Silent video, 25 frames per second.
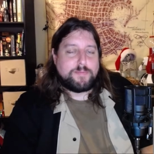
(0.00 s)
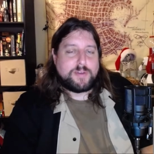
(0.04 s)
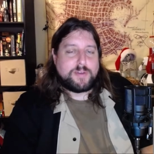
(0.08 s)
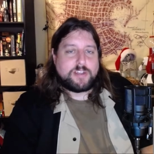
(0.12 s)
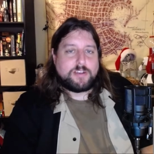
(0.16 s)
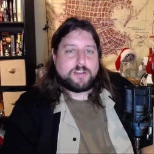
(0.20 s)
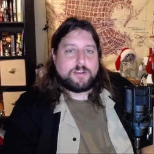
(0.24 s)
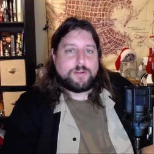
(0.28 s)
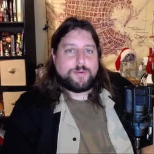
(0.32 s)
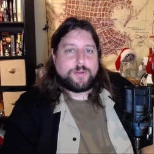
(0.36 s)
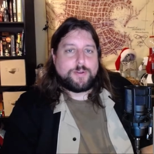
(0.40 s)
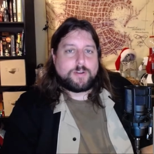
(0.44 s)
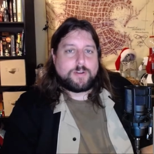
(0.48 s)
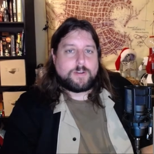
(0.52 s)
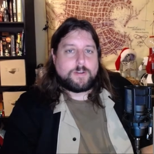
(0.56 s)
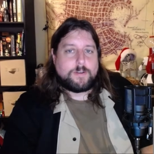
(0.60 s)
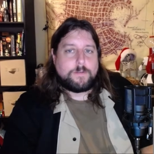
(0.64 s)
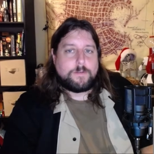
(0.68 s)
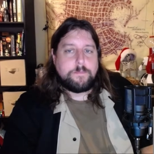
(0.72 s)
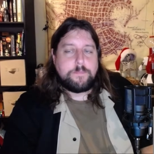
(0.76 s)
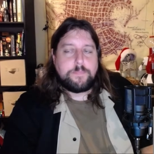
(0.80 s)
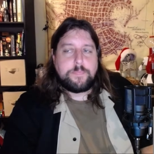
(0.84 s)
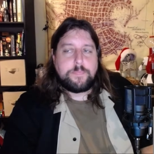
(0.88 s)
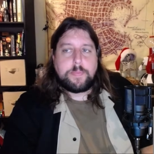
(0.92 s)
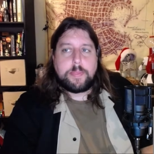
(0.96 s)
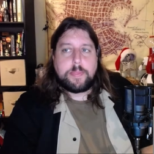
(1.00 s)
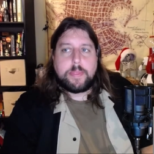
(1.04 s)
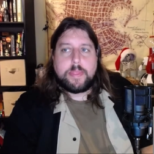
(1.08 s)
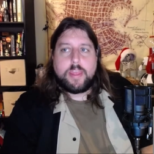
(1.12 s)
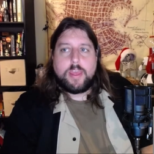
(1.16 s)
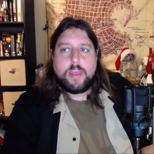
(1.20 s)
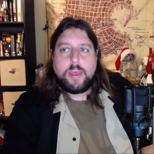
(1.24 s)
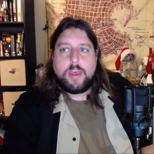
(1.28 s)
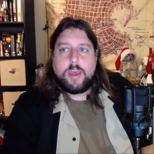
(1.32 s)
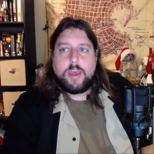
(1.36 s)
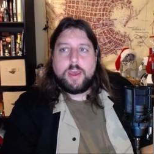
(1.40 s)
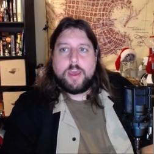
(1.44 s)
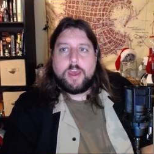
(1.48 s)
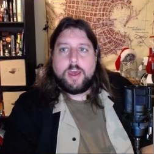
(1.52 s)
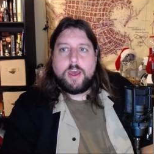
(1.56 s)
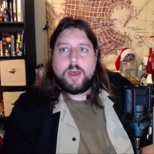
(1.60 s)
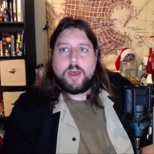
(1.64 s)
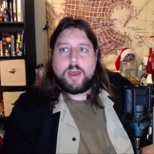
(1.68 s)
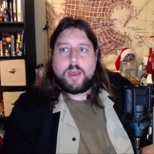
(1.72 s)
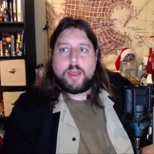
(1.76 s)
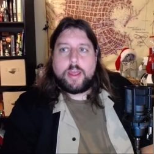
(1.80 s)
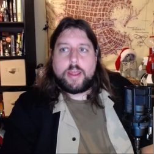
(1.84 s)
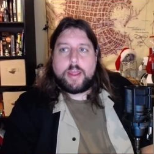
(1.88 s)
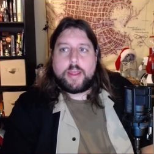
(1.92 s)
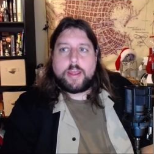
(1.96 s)
my coworker,
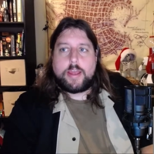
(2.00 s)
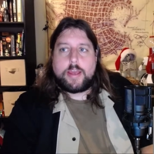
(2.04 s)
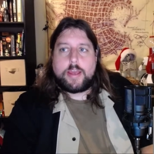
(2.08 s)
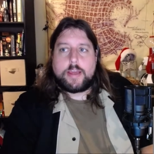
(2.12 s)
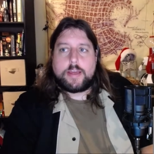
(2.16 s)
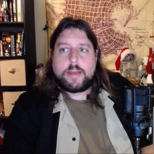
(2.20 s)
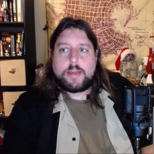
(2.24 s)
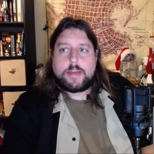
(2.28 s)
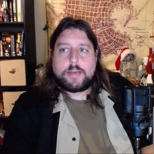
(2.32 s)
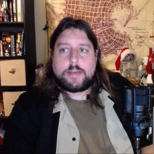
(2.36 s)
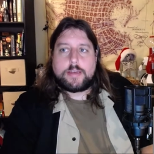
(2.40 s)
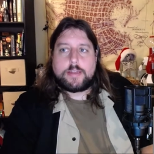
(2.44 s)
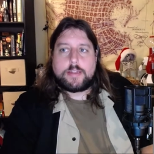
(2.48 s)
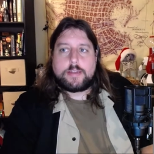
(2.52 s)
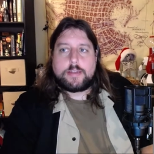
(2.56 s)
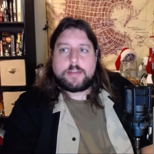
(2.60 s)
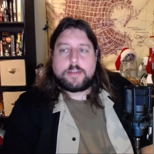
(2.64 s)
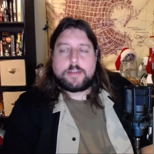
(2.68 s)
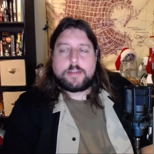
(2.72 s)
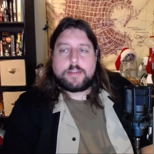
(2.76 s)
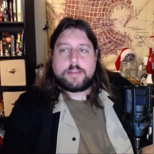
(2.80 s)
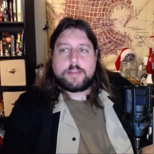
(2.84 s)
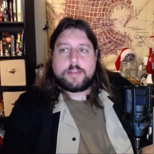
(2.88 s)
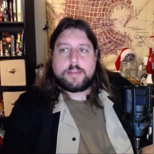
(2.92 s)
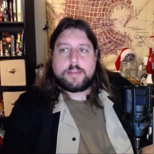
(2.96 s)
and